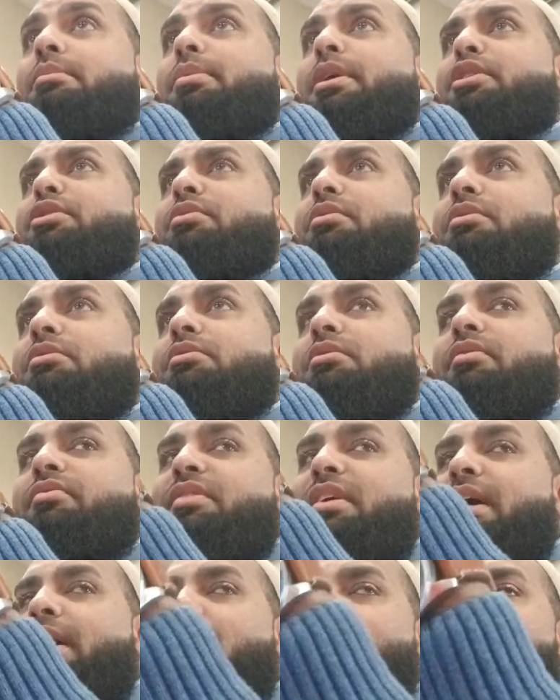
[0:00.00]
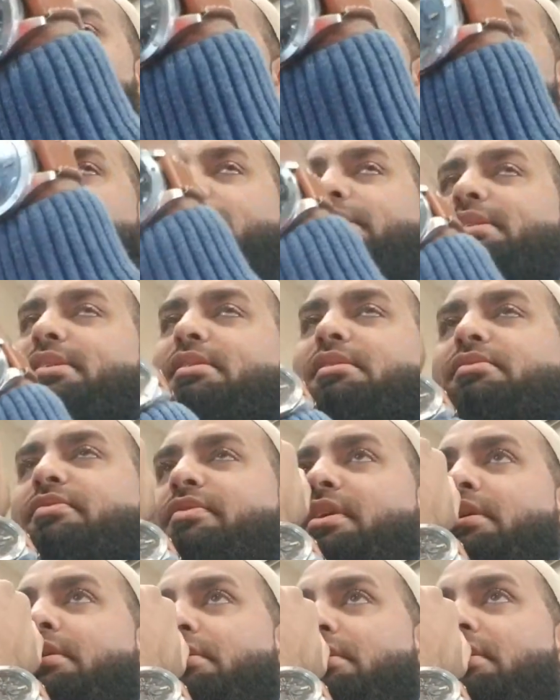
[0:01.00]
by doing so. If the animal passes,
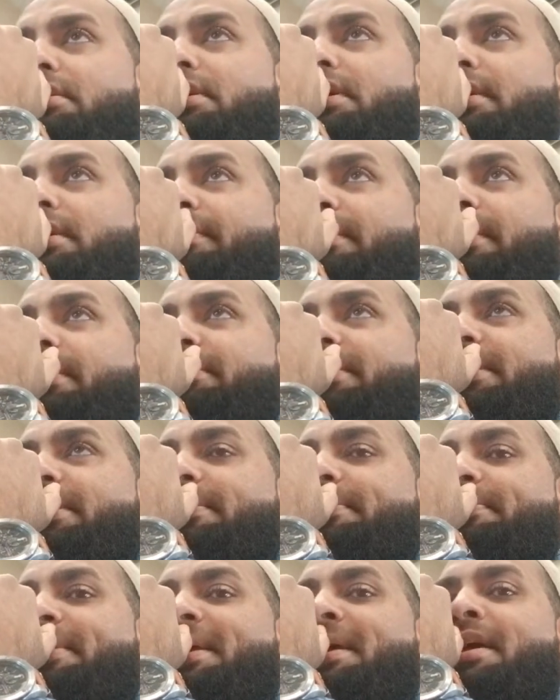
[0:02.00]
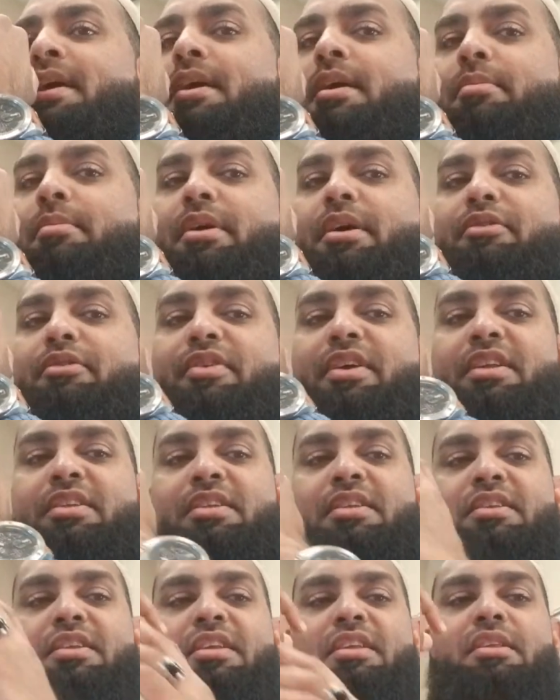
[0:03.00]
fine. Yeah, my friend
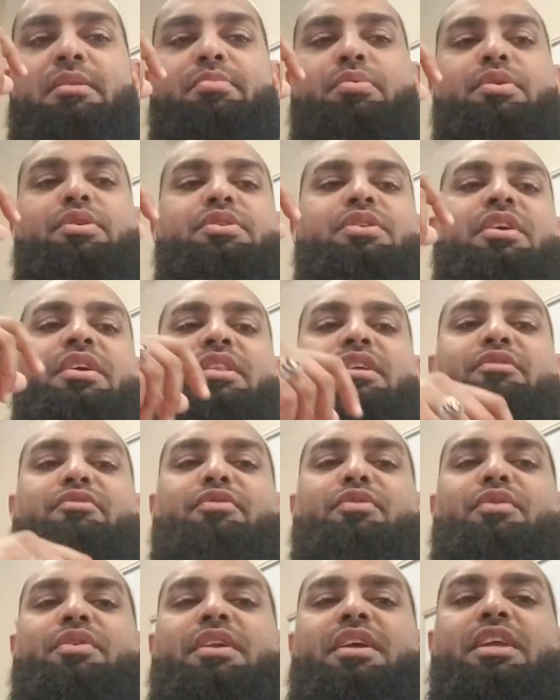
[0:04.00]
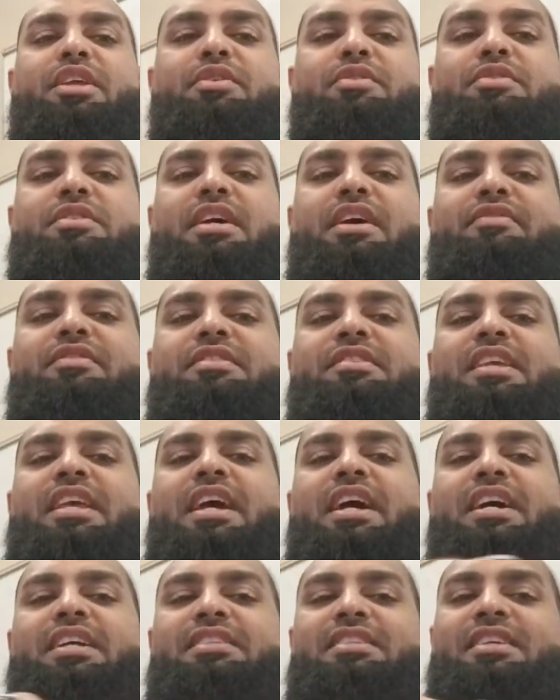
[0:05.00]
in Port Charlotte in Florida, he used to have his
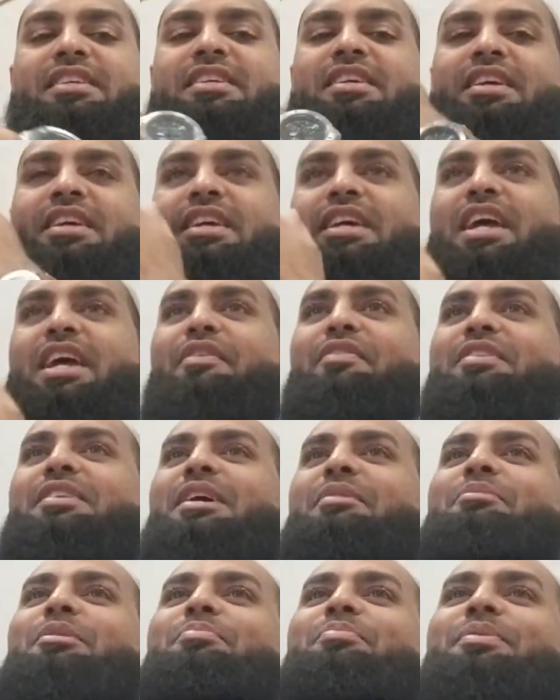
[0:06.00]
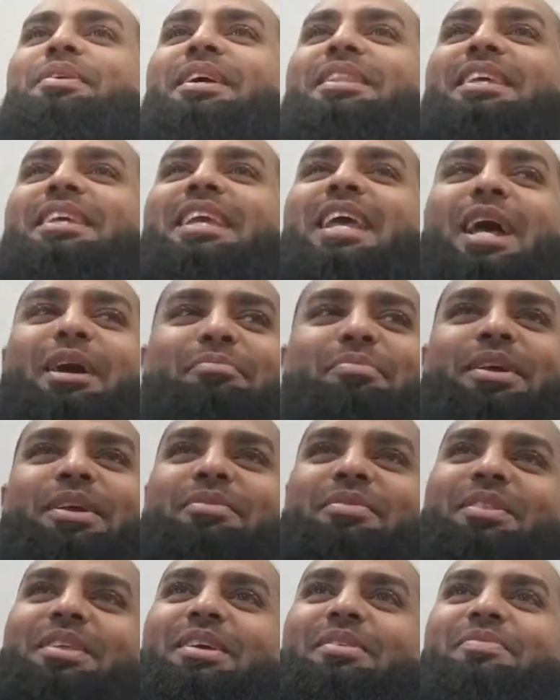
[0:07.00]
cat, and every time he prayed, the cat prayed
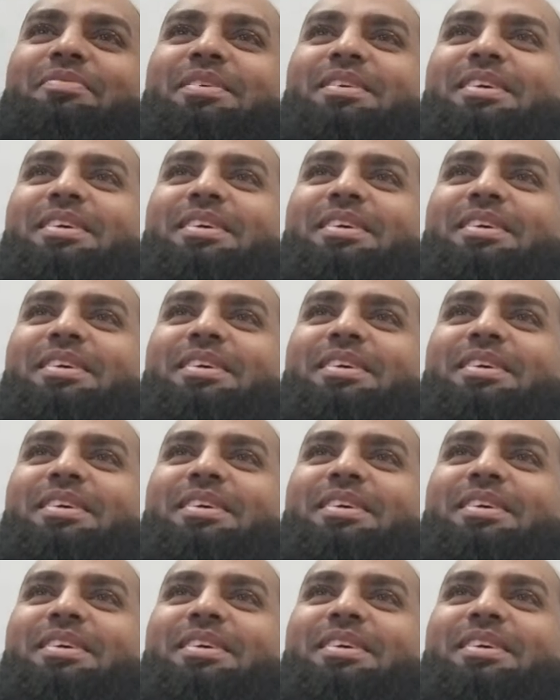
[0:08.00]
with him.